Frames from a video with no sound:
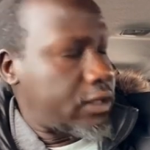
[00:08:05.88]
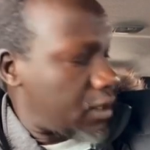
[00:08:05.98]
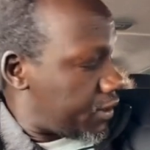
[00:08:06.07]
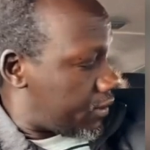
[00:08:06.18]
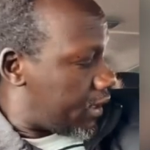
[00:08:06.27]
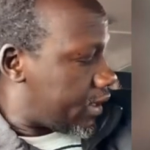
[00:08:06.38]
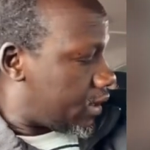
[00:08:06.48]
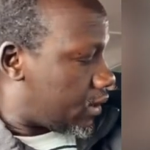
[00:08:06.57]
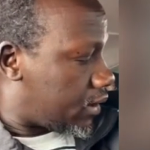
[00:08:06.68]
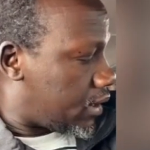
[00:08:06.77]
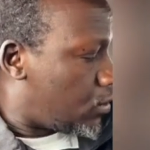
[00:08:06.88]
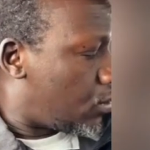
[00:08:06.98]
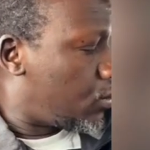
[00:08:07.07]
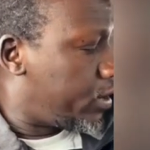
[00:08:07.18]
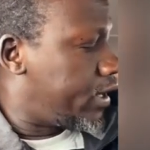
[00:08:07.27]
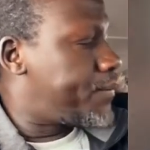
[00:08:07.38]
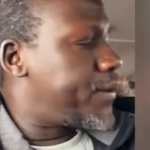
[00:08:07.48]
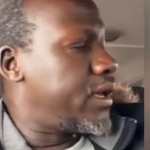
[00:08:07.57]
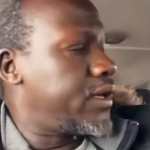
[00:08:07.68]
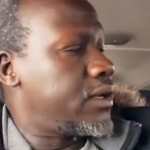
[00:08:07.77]
etama take no no
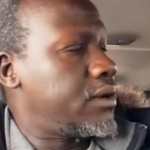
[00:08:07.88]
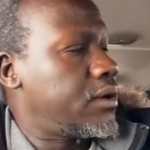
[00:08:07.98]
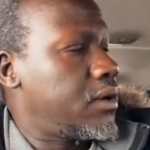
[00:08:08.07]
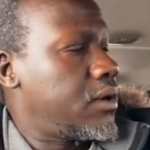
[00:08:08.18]
de play ni